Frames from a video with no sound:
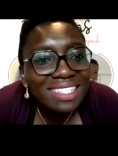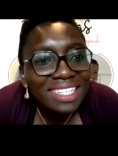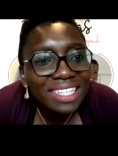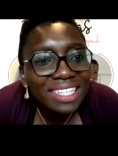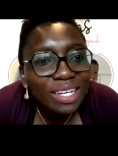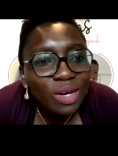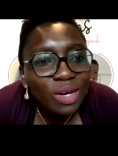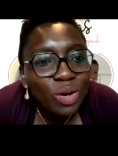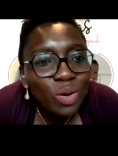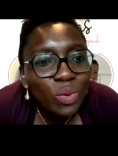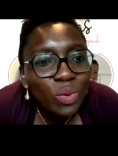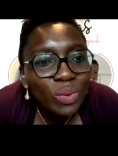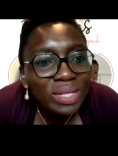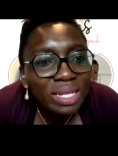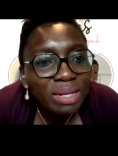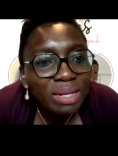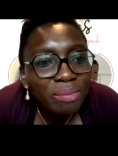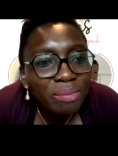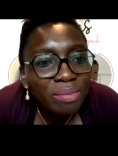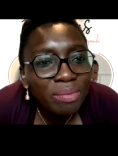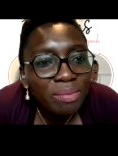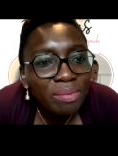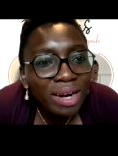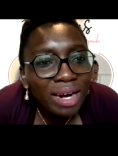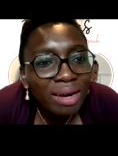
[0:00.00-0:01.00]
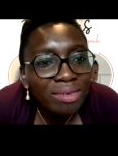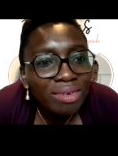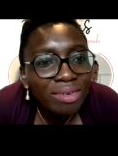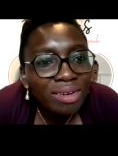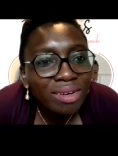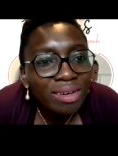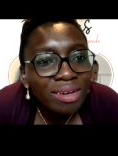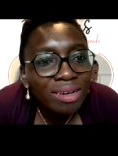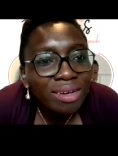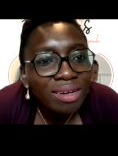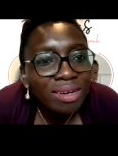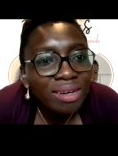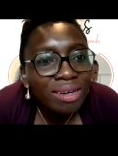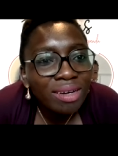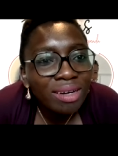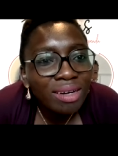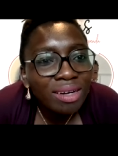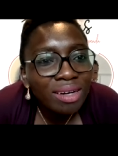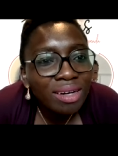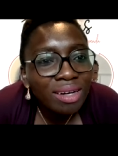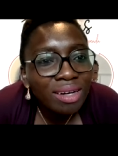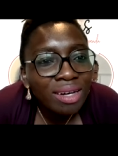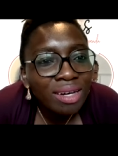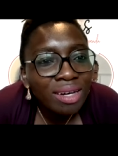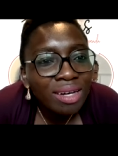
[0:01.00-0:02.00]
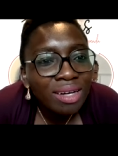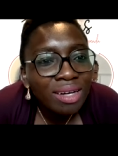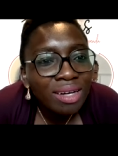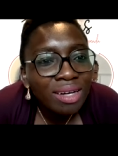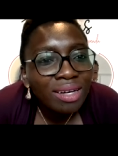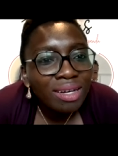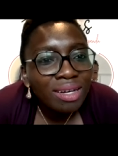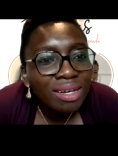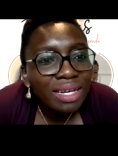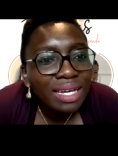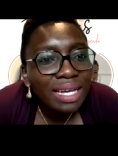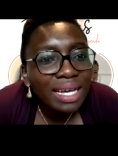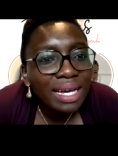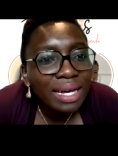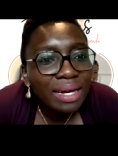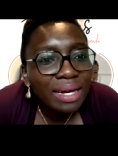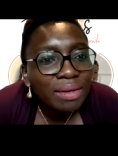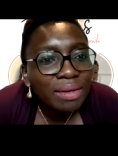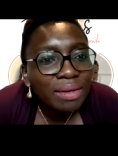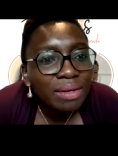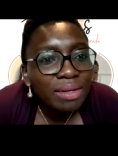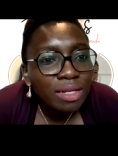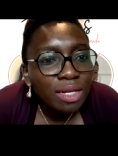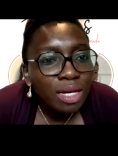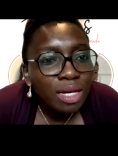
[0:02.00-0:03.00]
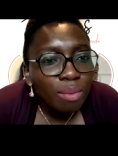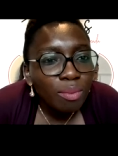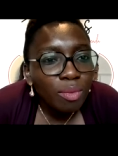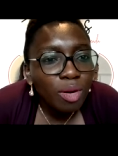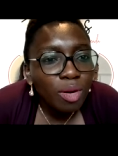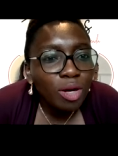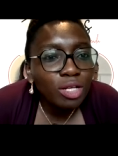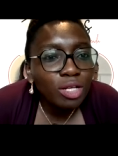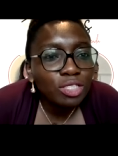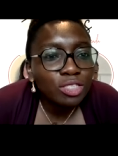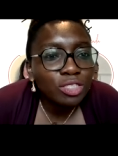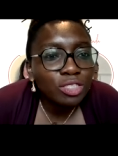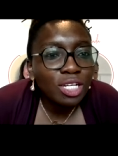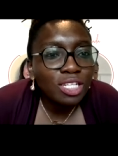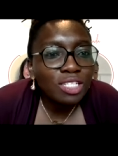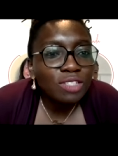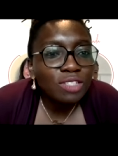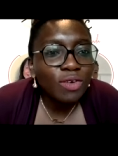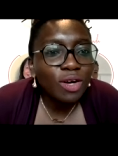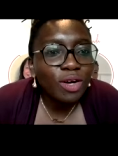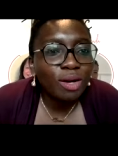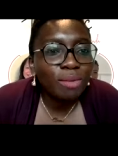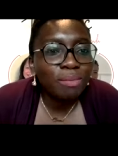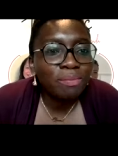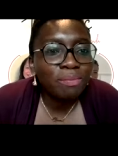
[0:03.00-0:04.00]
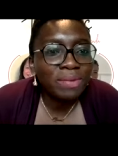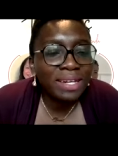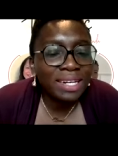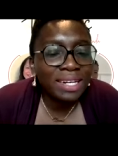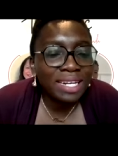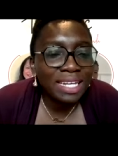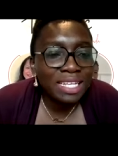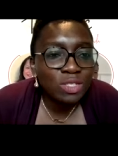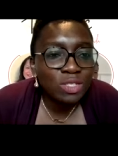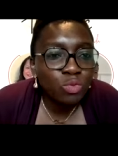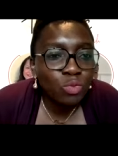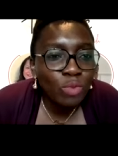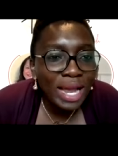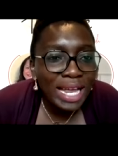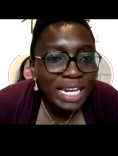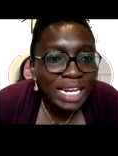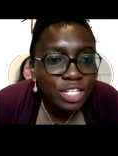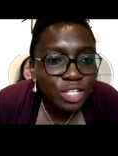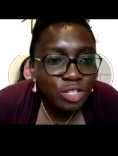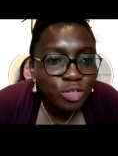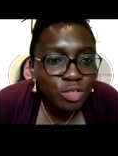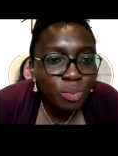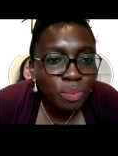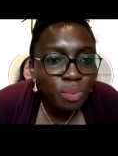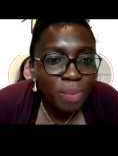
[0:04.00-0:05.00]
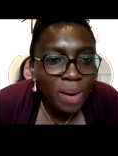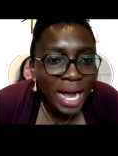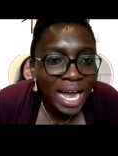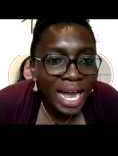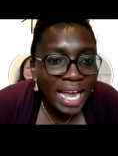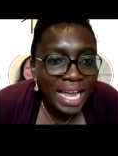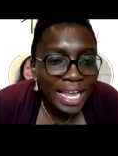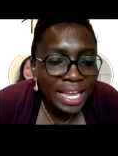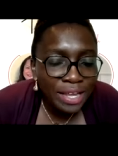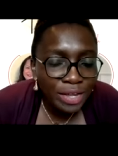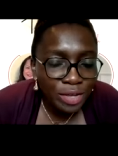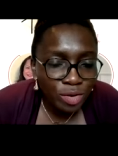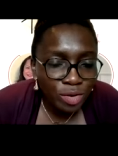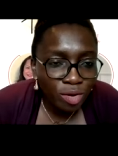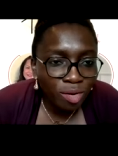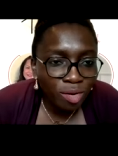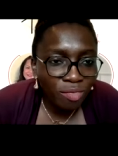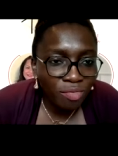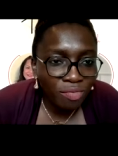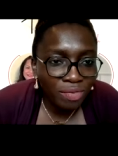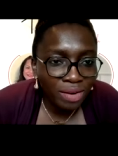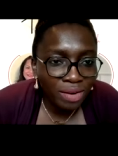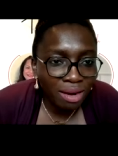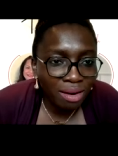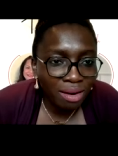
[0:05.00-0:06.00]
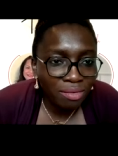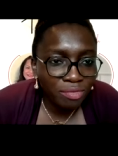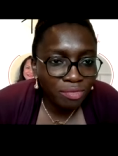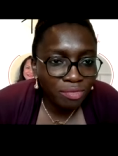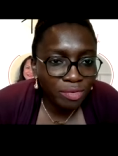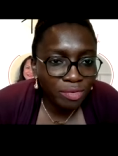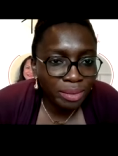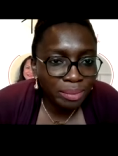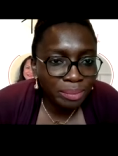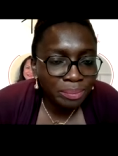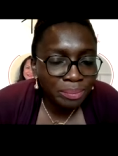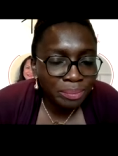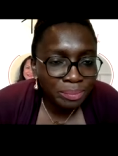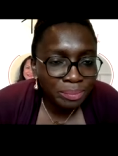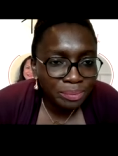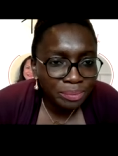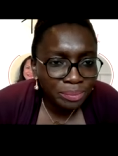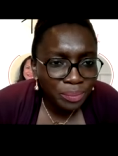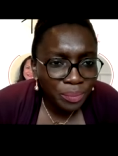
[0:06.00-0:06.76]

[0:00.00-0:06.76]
see the golden brown. Yeah. Yeah. But just for completeness, where do you buy your flour from?